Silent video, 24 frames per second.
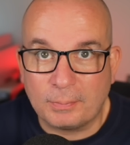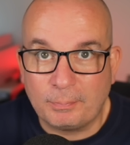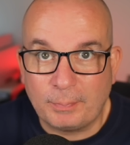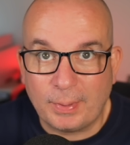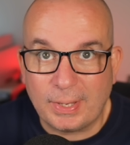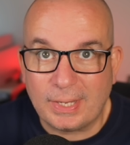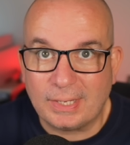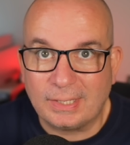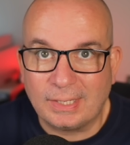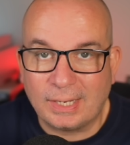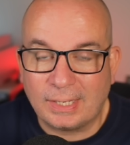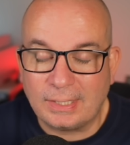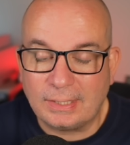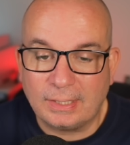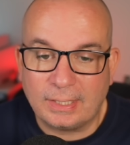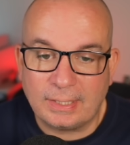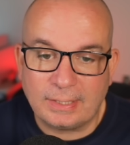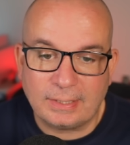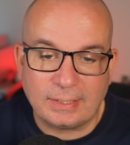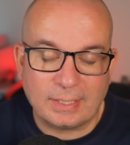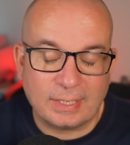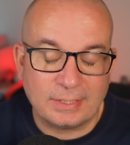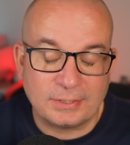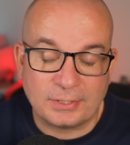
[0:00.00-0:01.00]
bit
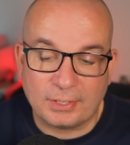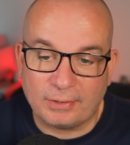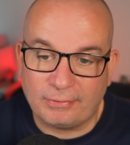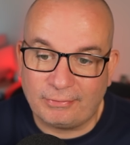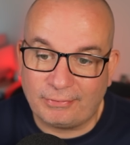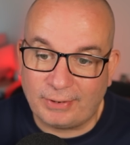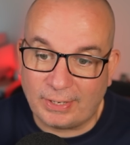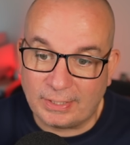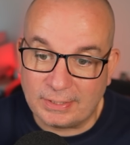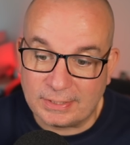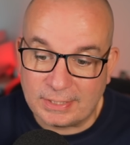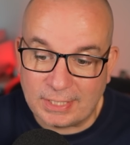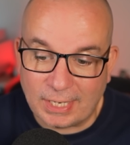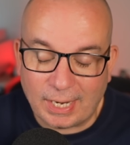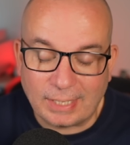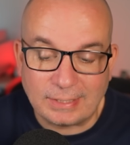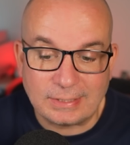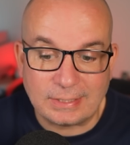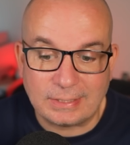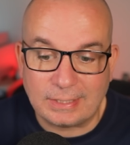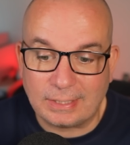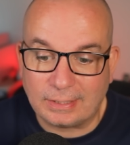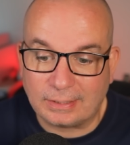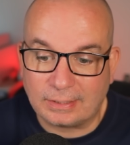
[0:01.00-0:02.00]
lately. It's a
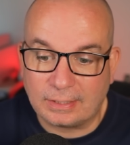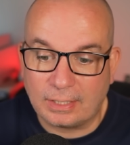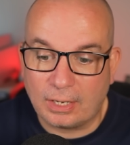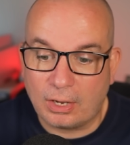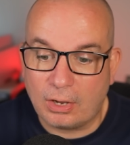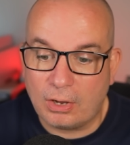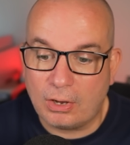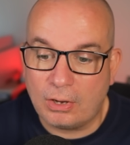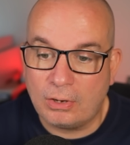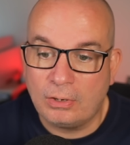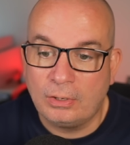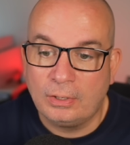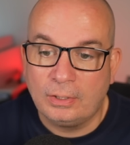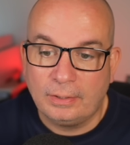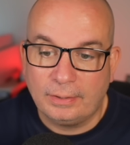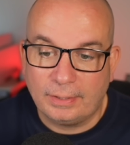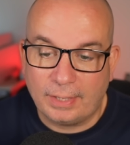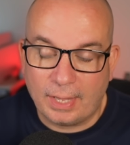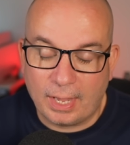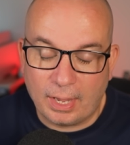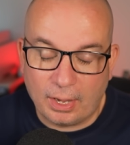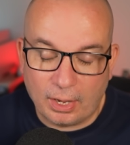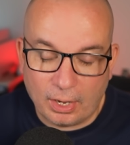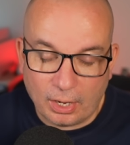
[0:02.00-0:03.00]
fantastic car.
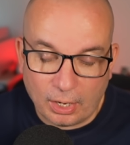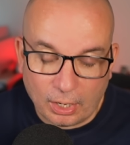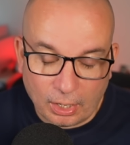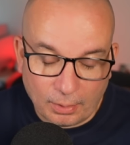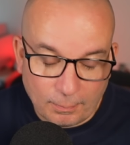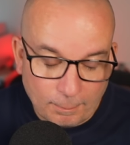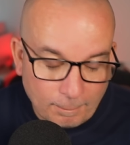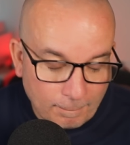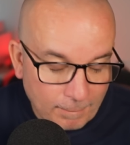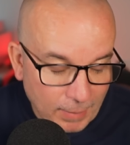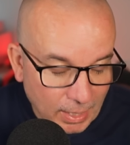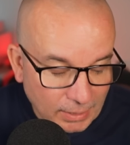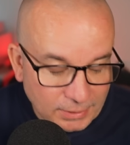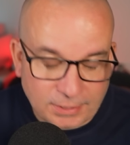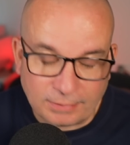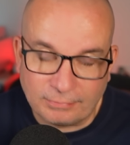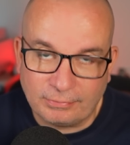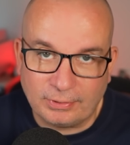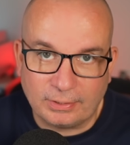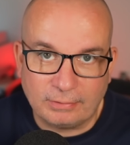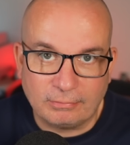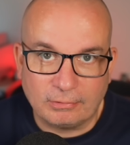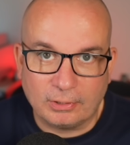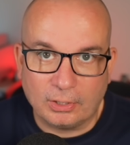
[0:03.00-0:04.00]
They're
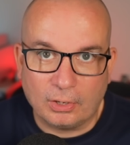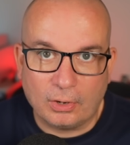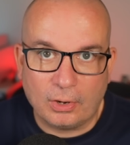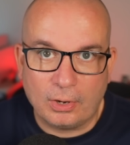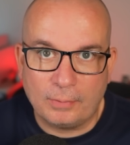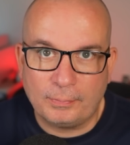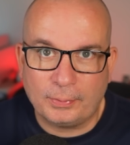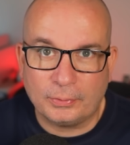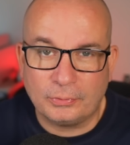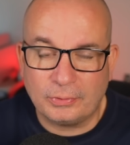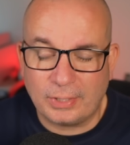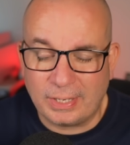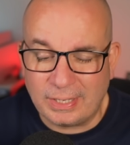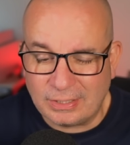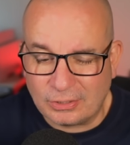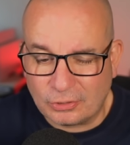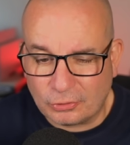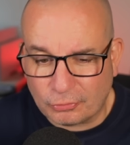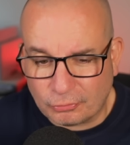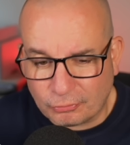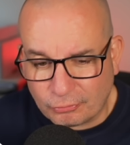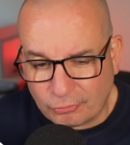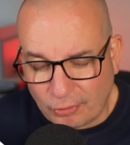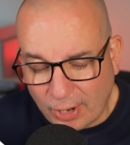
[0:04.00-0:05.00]
massively reliable,
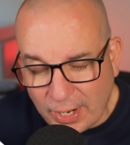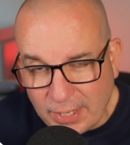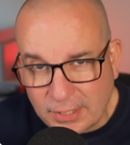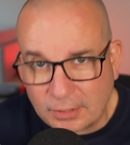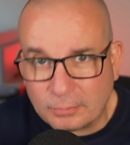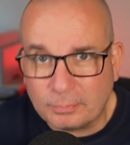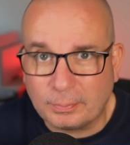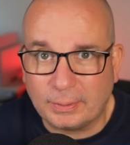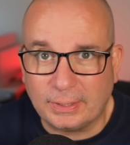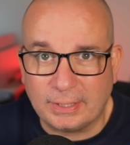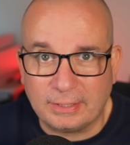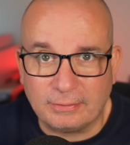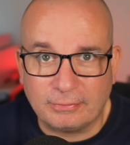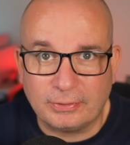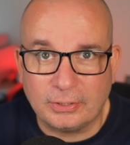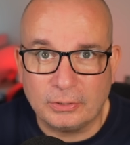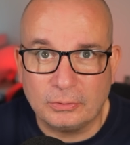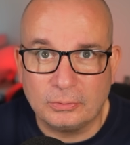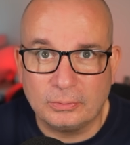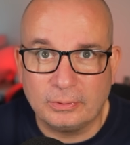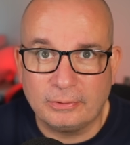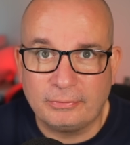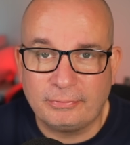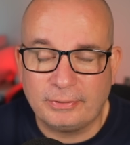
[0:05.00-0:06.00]
incredibly
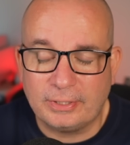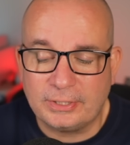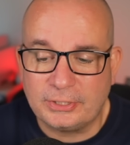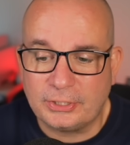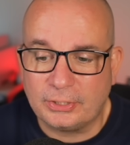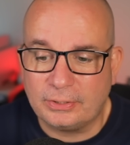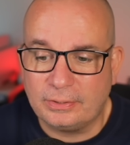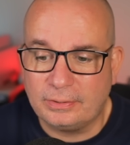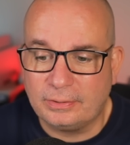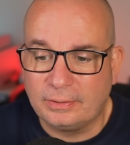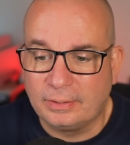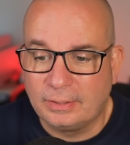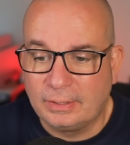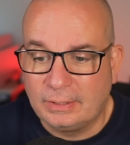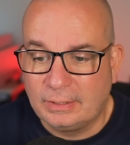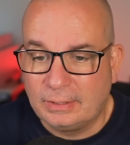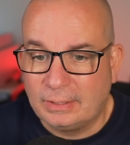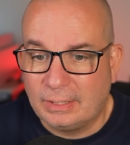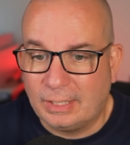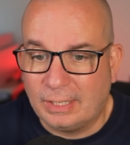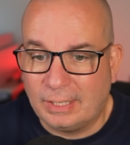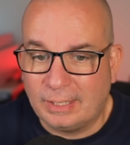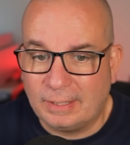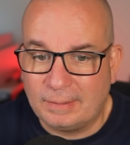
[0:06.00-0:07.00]
fuel efficient,
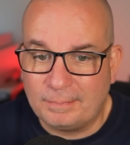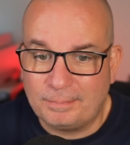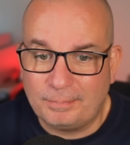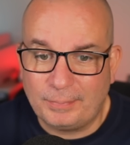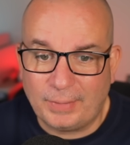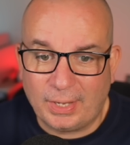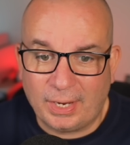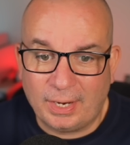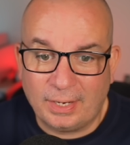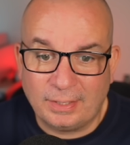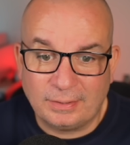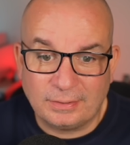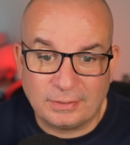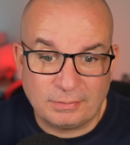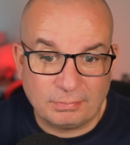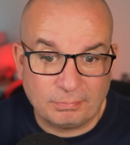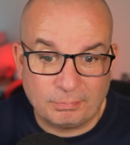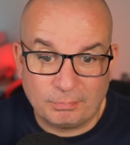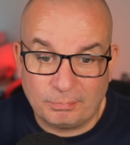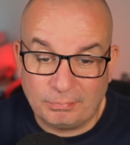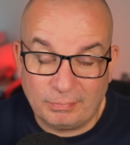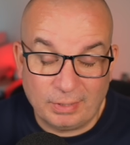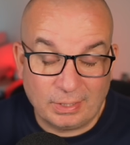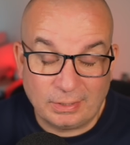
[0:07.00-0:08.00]
and
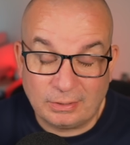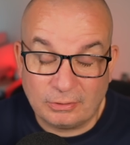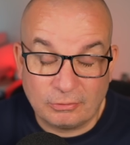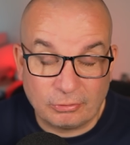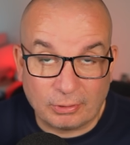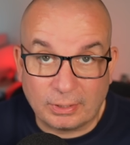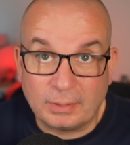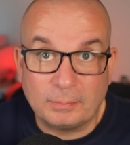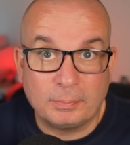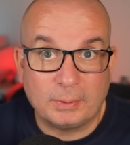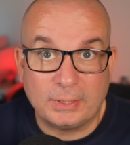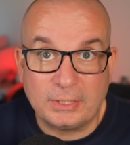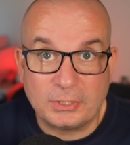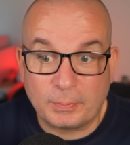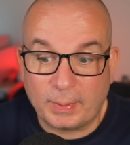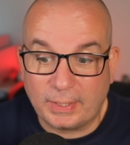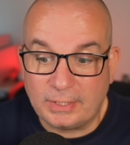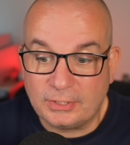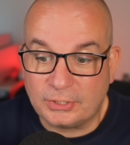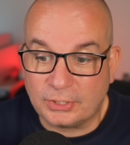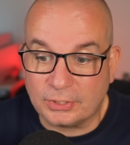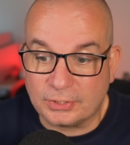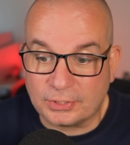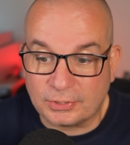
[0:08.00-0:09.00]
incredibly
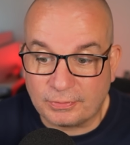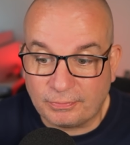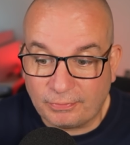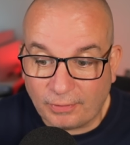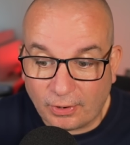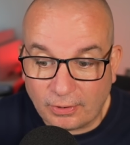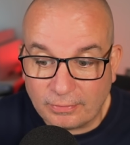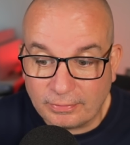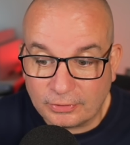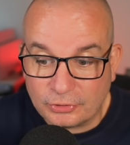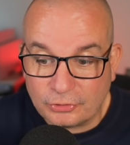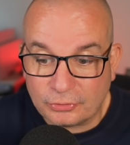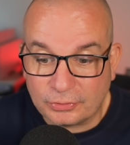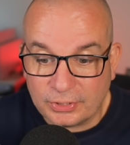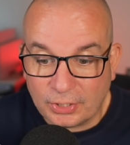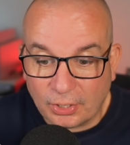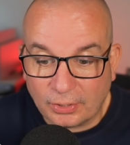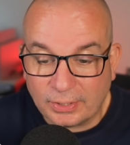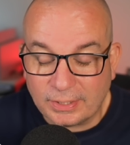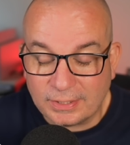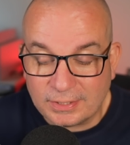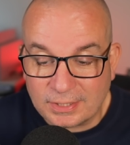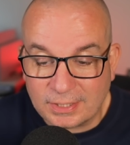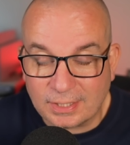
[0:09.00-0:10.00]
spacious.
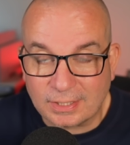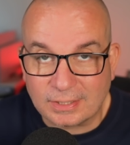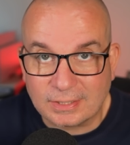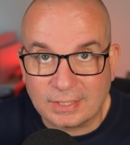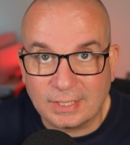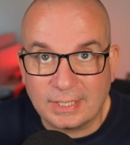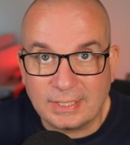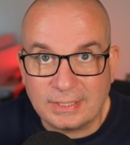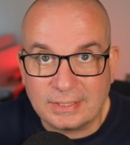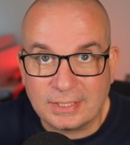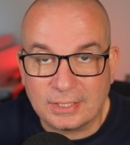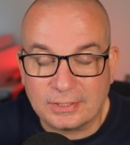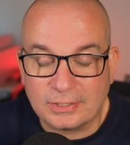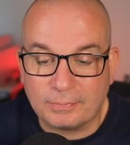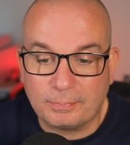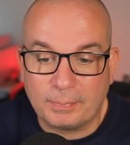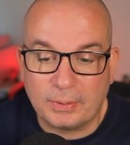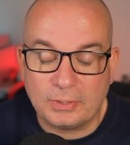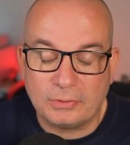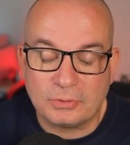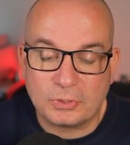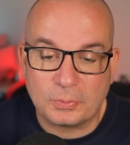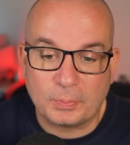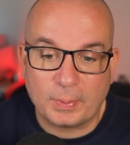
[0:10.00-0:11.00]
596 litres of
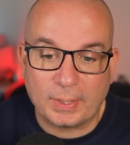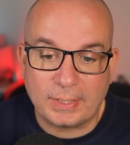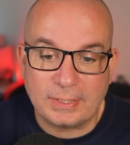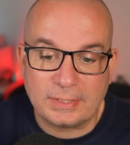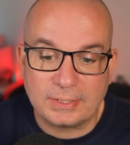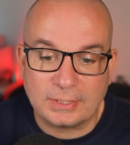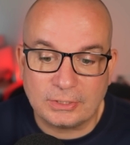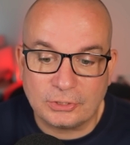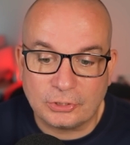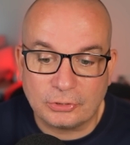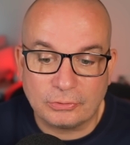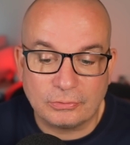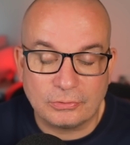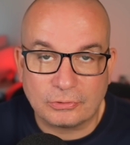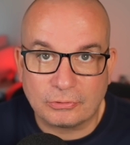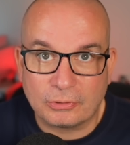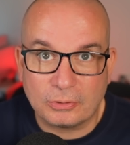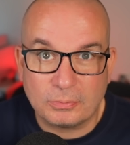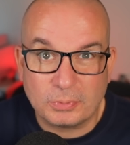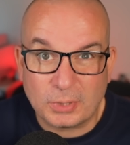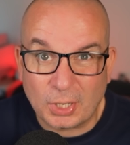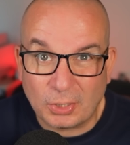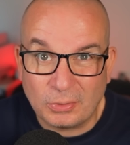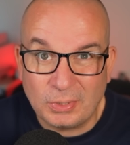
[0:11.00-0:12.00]
boot space, insurance
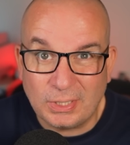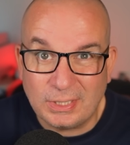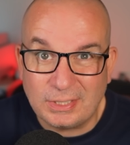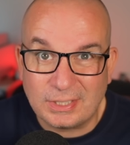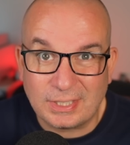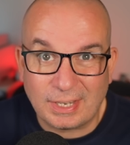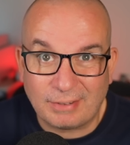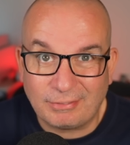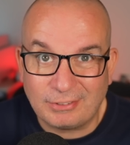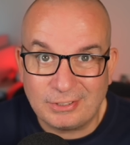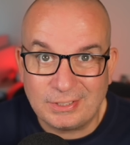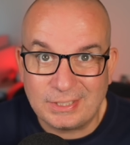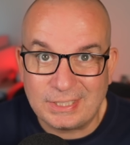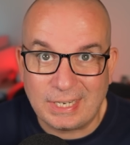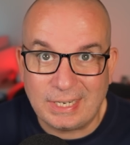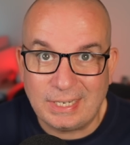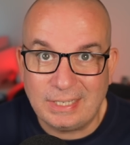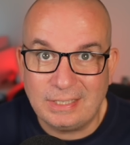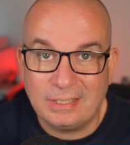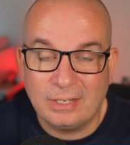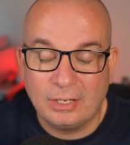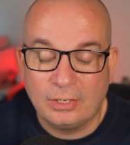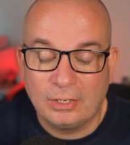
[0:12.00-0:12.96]
group's only 17,